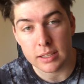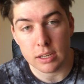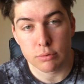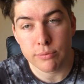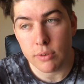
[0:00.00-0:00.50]

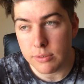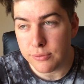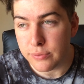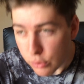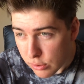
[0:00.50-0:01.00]
Like, we've won
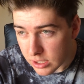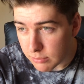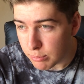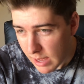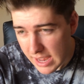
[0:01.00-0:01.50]
4
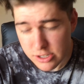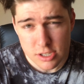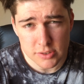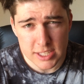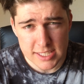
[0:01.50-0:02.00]

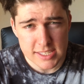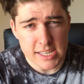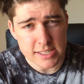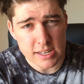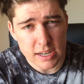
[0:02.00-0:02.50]
matches for the season,